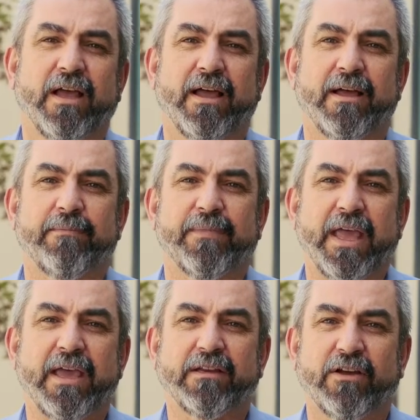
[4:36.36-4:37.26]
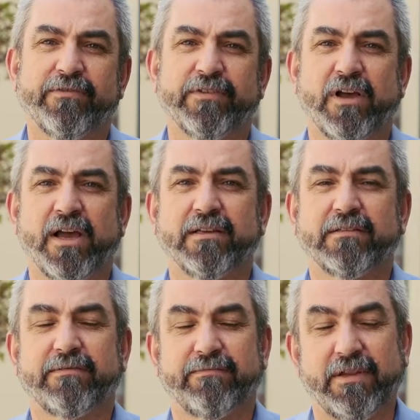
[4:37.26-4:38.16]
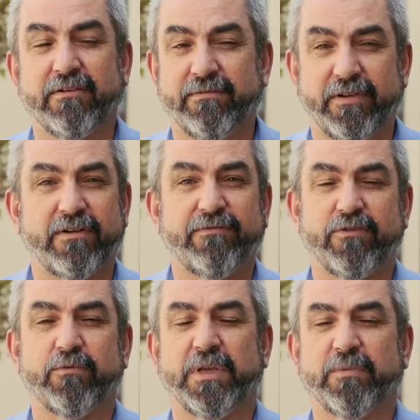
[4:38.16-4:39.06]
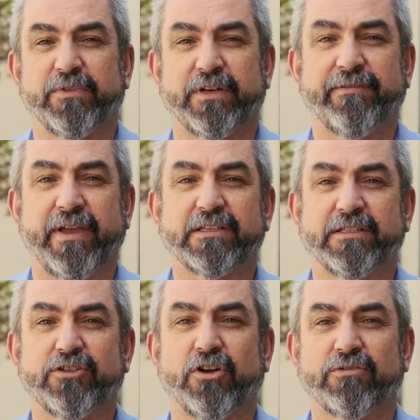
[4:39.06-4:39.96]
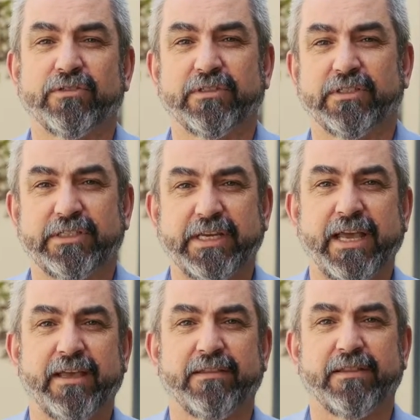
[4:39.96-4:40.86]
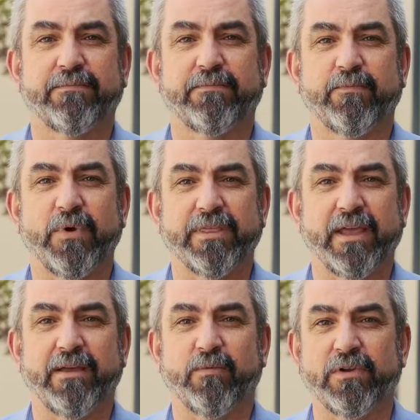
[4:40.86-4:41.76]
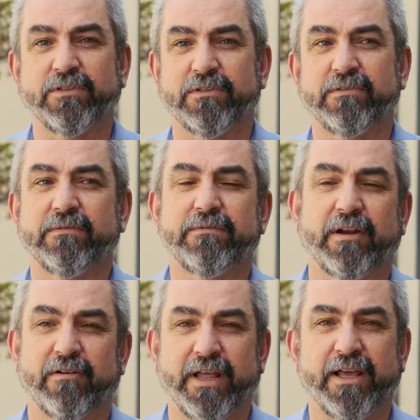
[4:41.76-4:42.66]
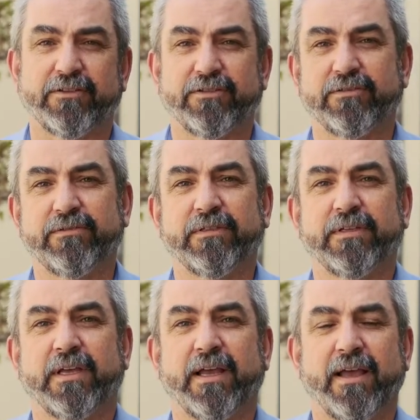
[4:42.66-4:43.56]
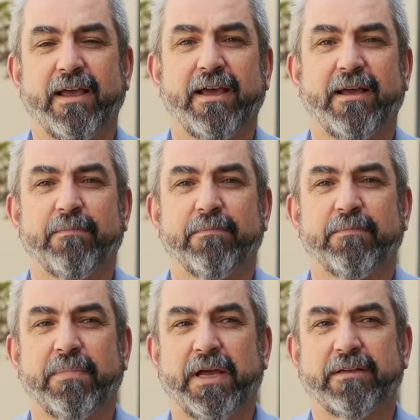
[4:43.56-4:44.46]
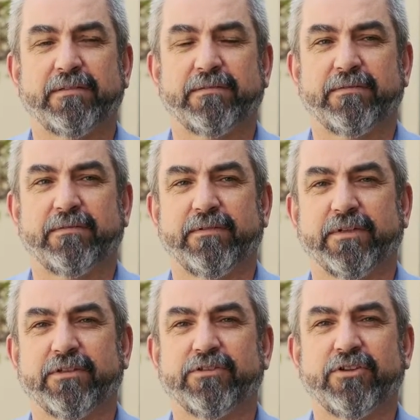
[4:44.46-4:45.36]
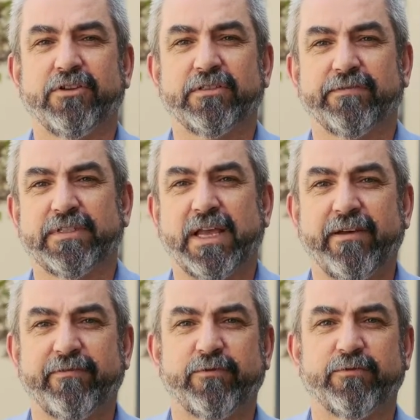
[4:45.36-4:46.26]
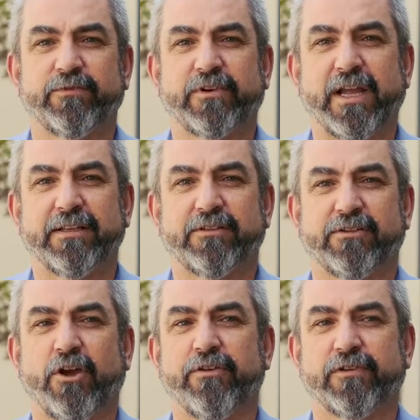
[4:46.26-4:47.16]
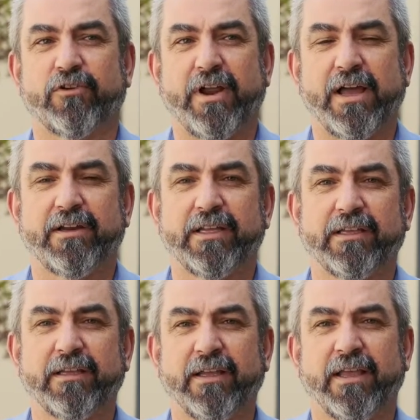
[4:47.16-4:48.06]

And overnight there are very few people that have actually chosen to stay. When they want to, they're allowed to, but the concerns of staff with regards to overcrowding